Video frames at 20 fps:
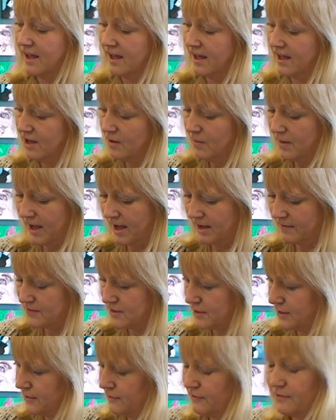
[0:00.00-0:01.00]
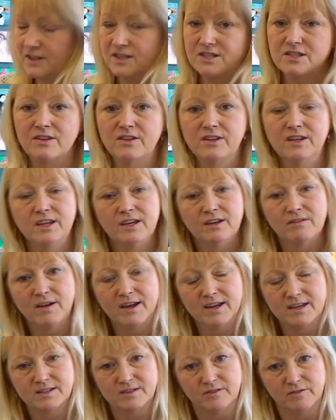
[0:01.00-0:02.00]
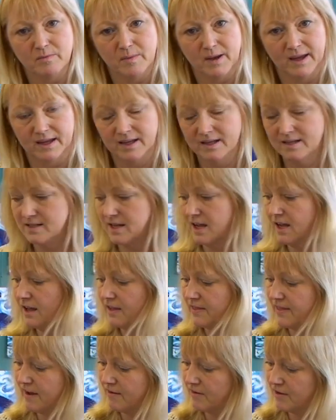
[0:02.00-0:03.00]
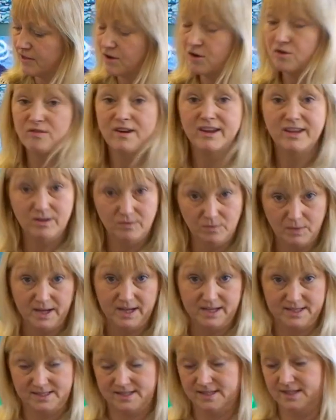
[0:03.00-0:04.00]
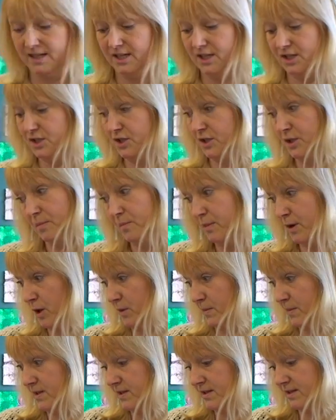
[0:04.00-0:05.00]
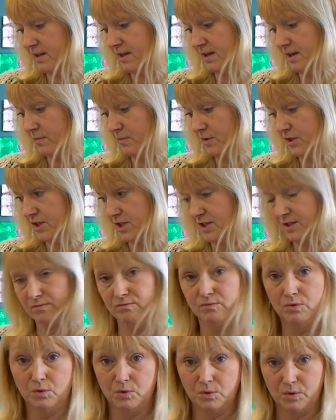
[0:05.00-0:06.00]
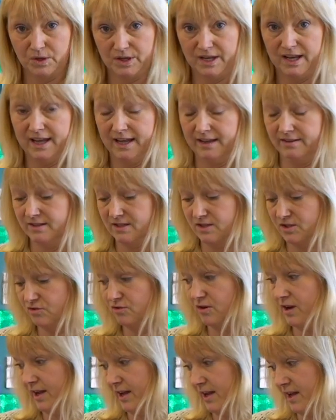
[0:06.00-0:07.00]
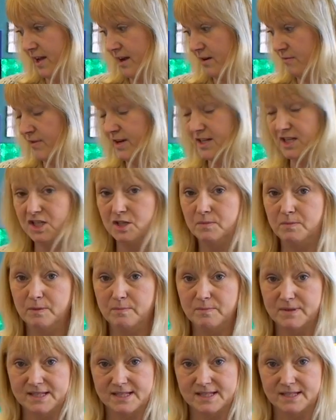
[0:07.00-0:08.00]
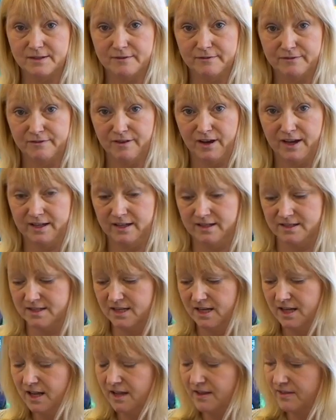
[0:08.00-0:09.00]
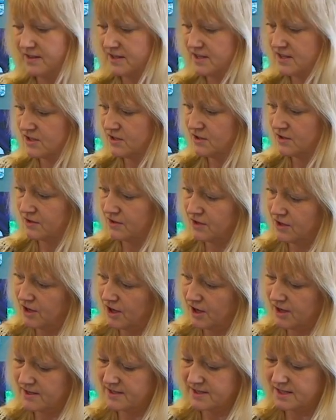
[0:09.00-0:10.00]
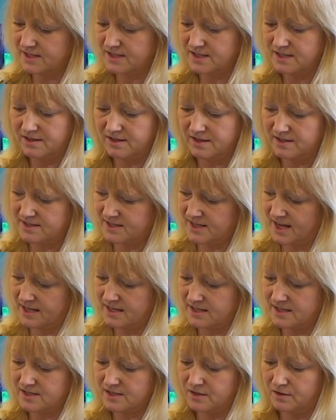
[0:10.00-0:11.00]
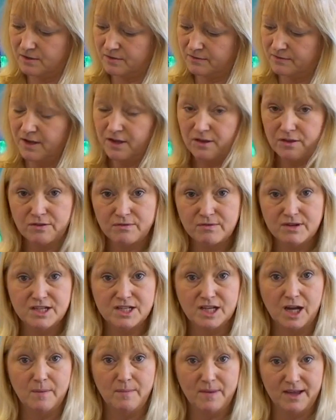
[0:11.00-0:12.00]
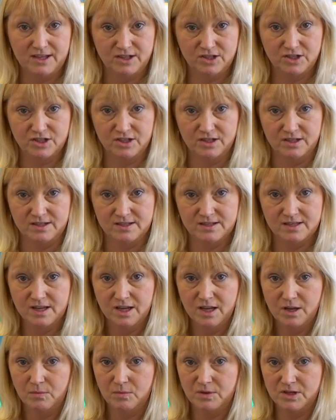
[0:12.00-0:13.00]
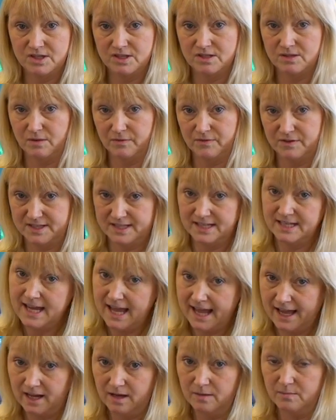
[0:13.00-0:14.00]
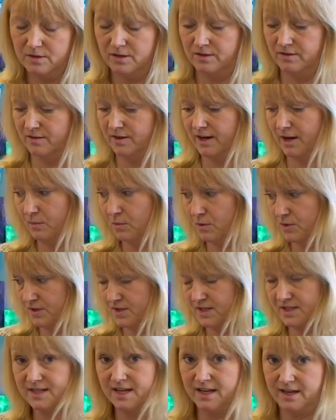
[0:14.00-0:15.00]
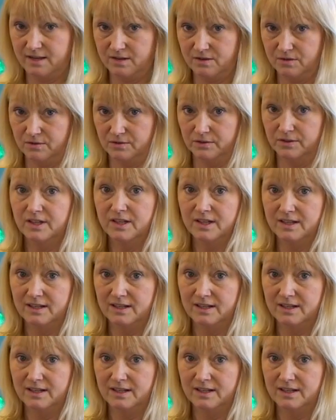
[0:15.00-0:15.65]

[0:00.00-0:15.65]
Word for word: Here we have two fish that the Year 8 have made. They're at the greenware stage at the moment, um, which is the raw clay that's drying out, ready to be biscuit fired. This took the girls into the sense of three dimensions, which is obviously an element that I want to take on